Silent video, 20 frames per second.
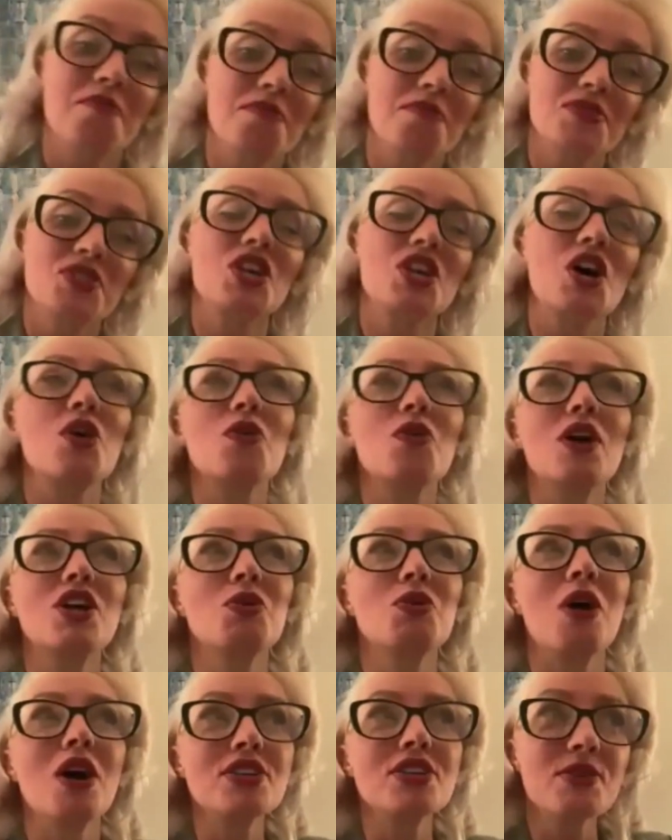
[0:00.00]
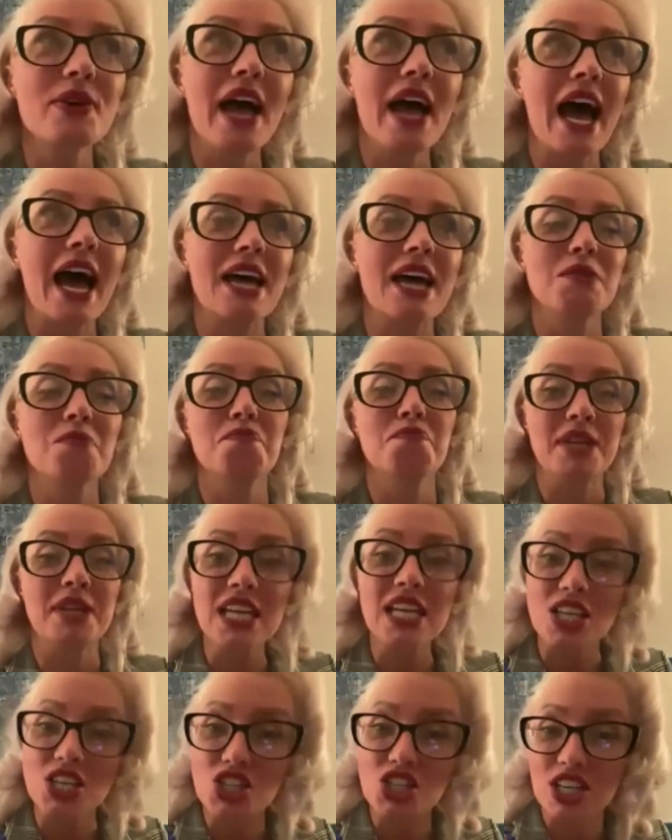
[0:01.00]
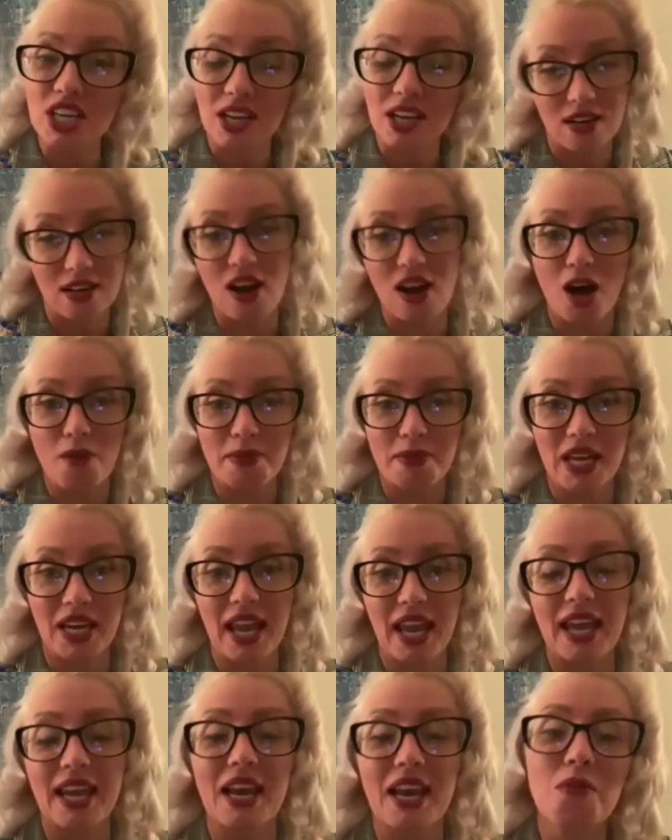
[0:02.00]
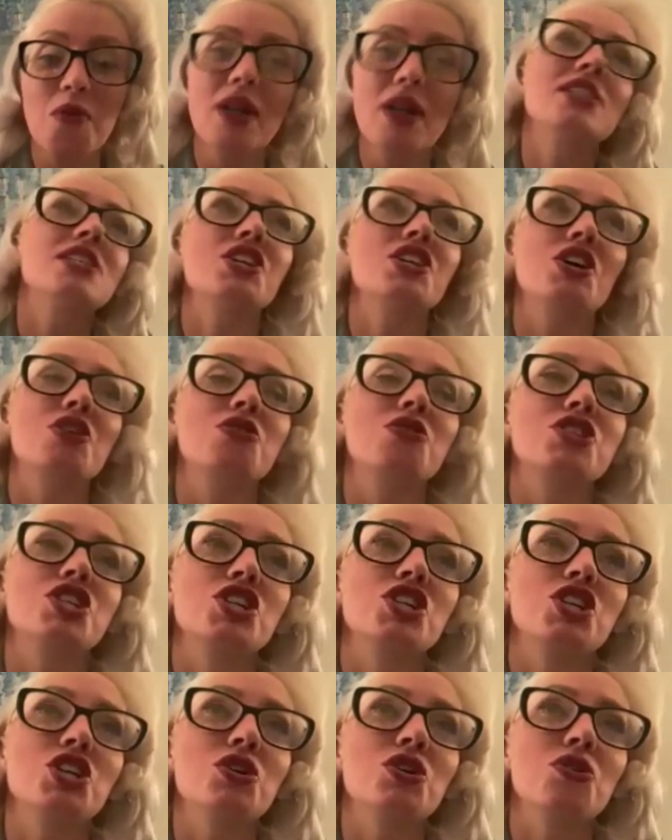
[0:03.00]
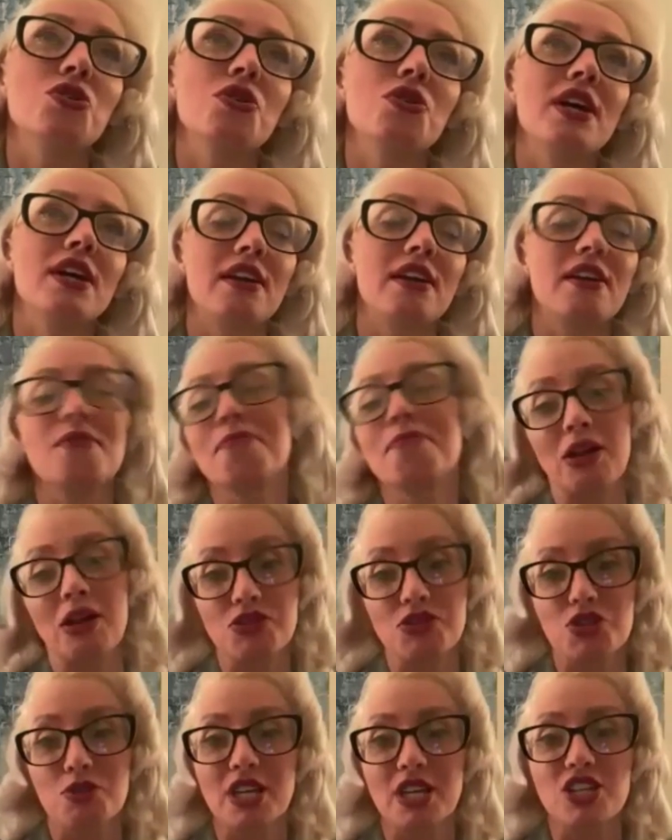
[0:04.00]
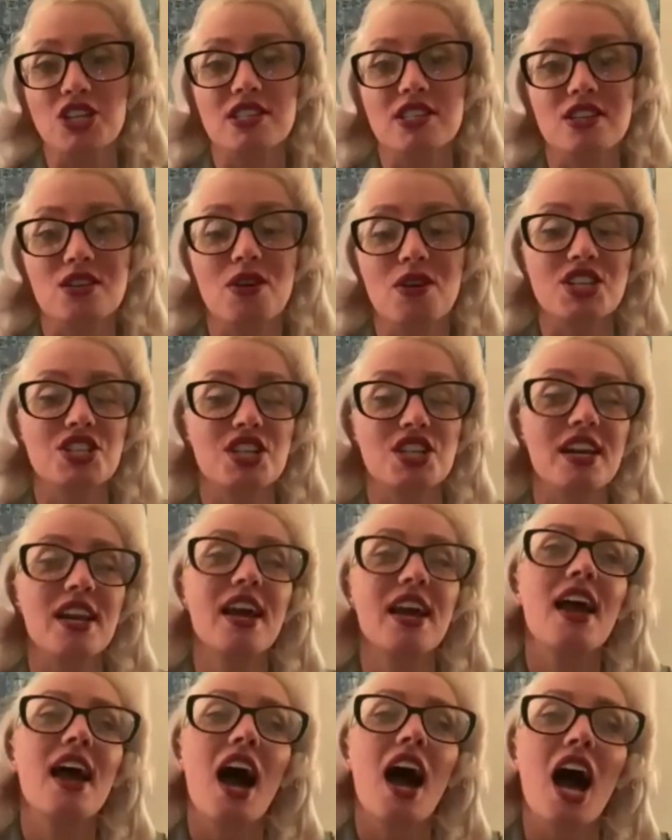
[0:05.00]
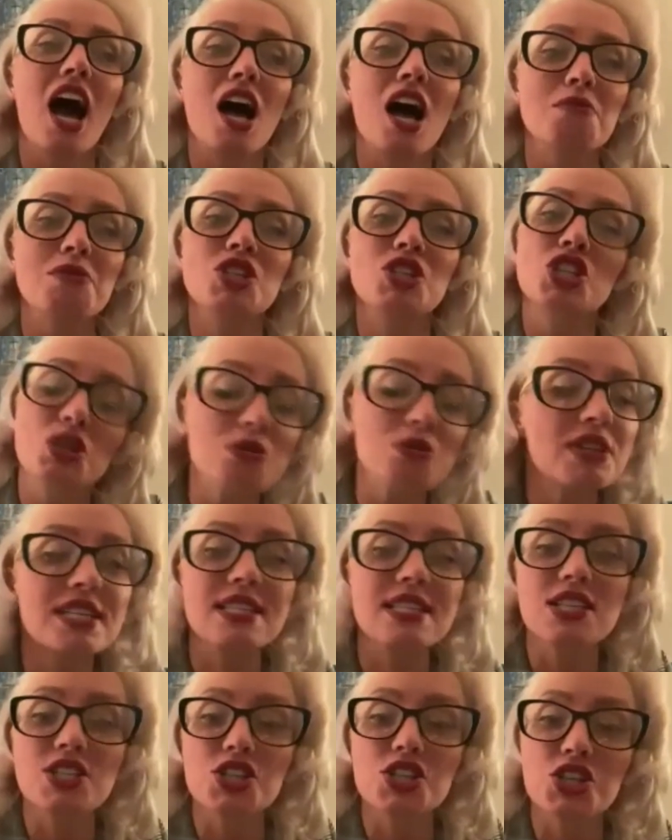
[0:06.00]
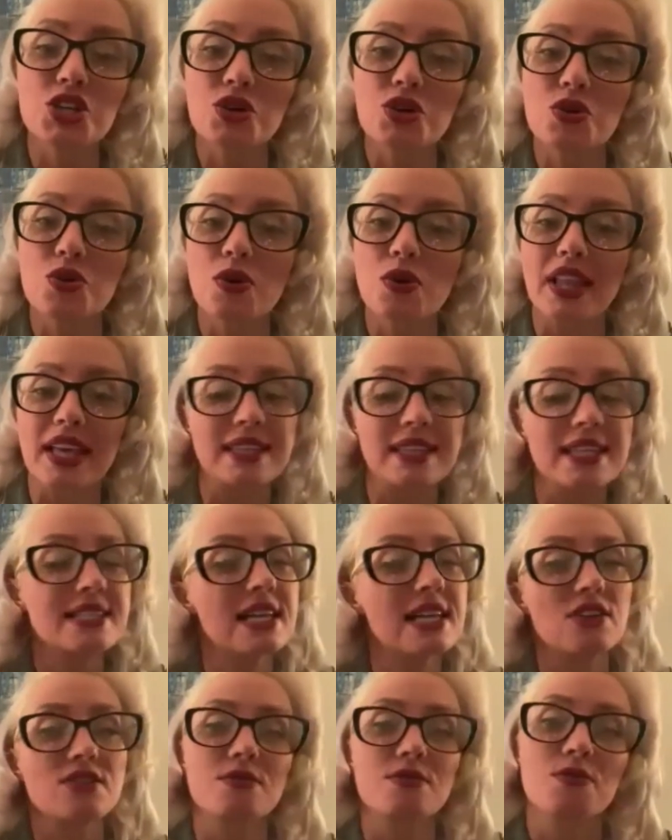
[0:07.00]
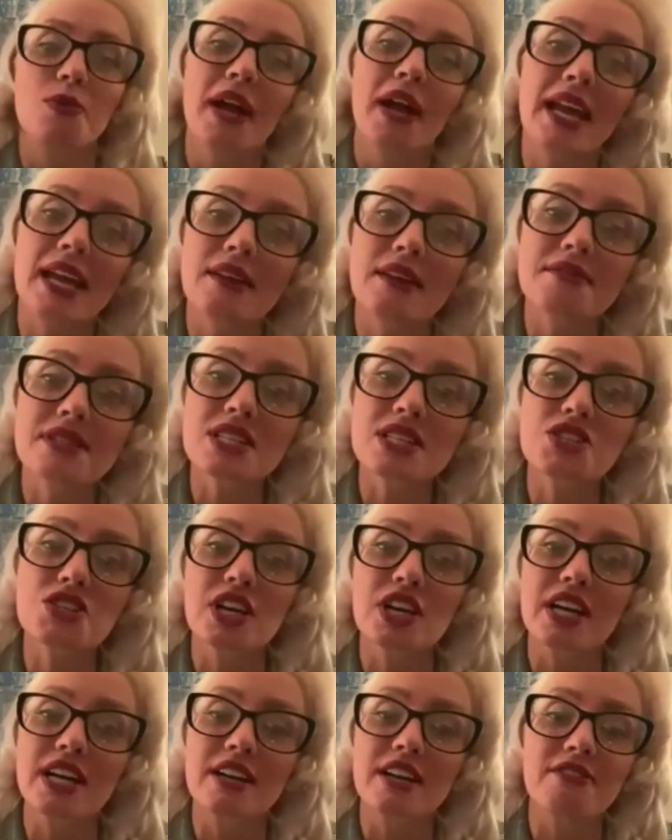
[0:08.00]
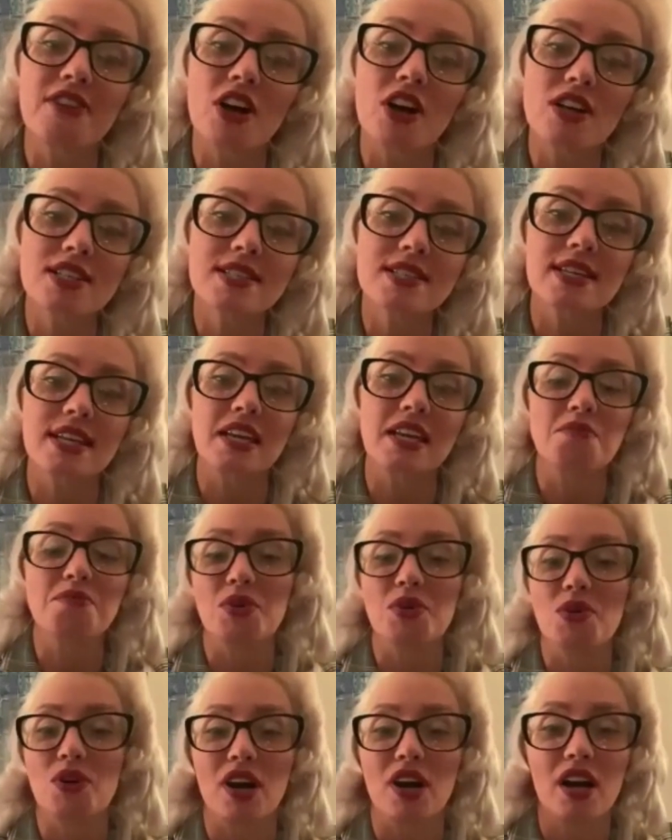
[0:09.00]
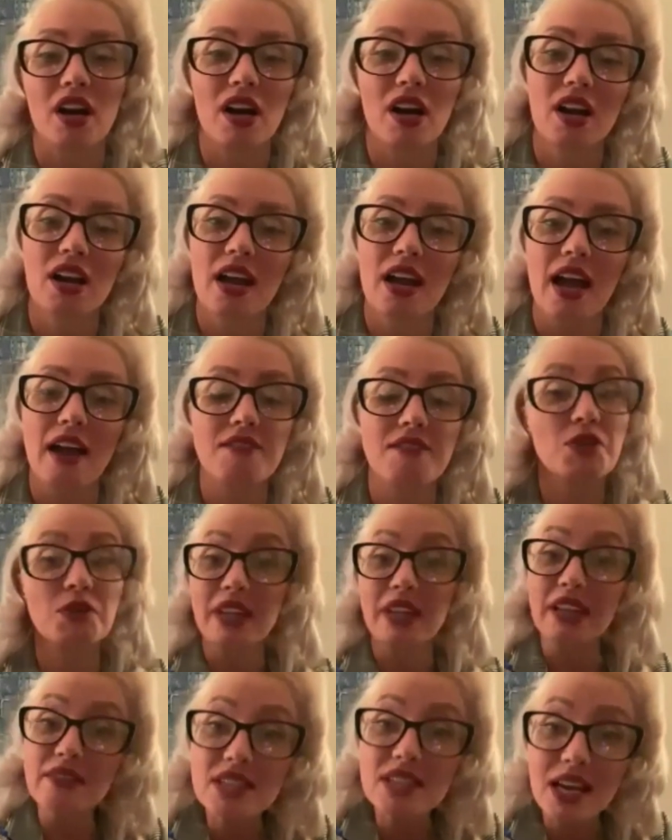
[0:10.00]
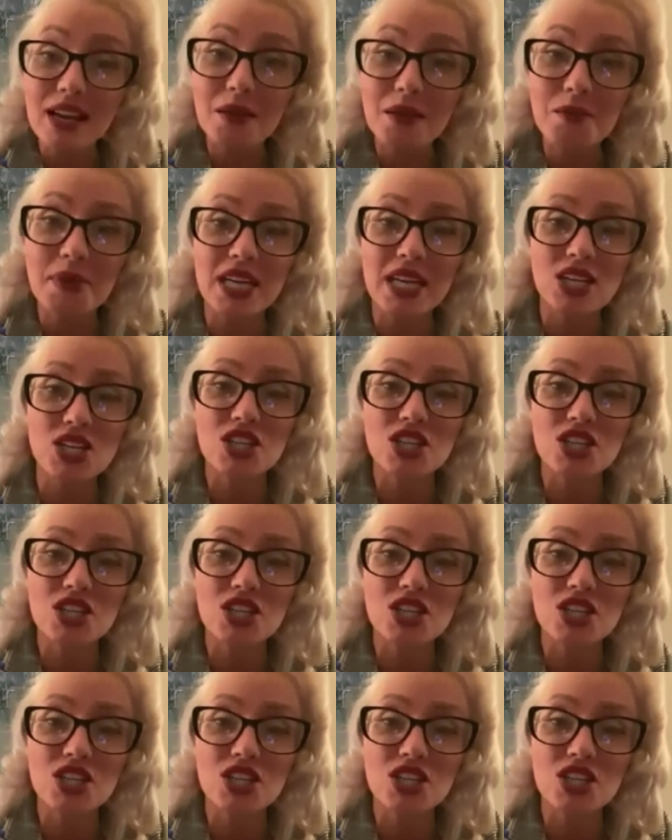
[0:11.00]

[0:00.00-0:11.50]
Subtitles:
So you also had beach in common. And I want to know, mountains or beach is the question. Do you listen to like the sounds of waves as you're trying to fall asleep, or have you lived on a beach?